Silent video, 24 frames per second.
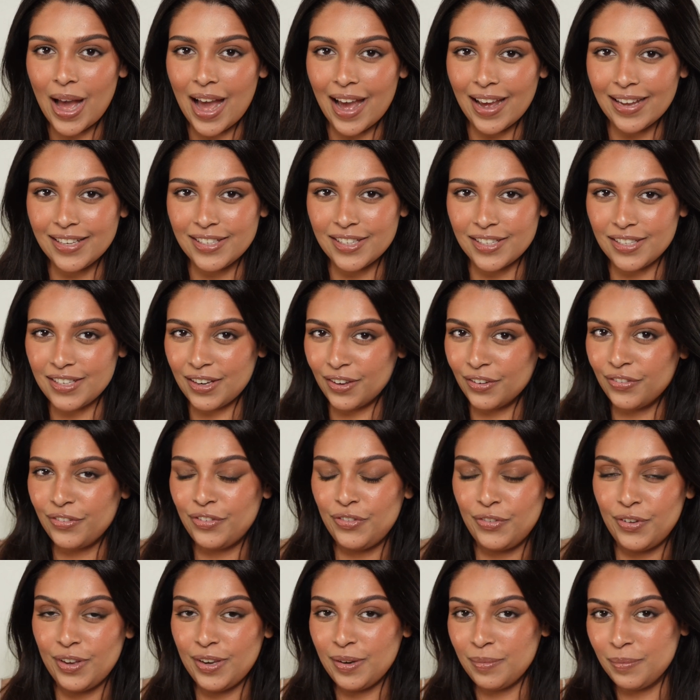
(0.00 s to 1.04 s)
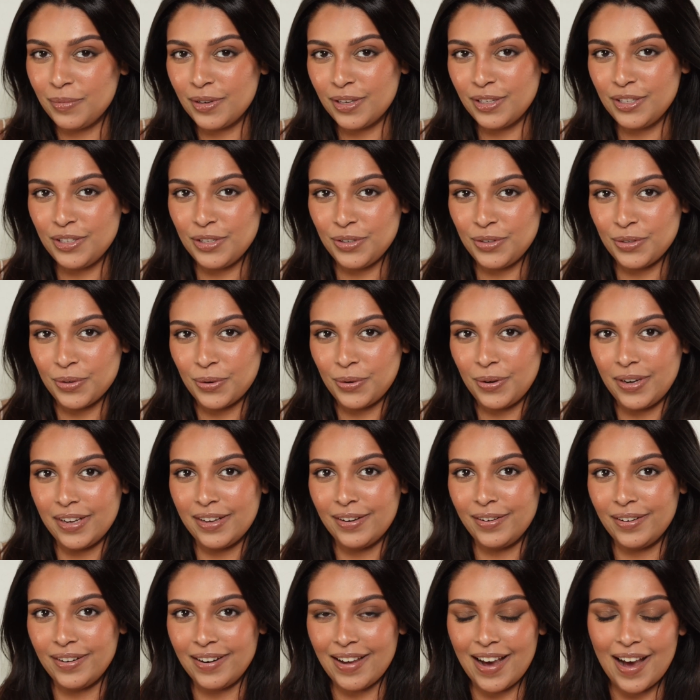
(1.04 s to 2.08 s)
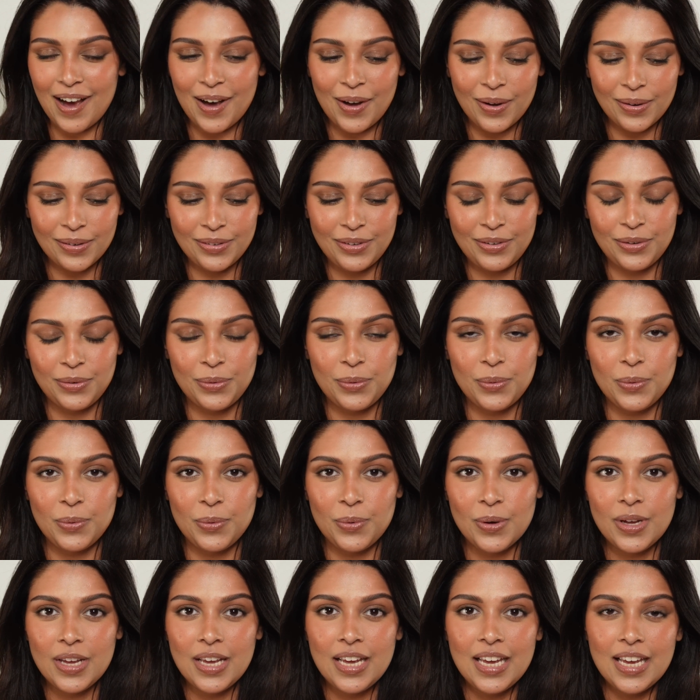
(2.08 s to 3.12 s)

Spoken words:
I just now filmed a tutorial on how to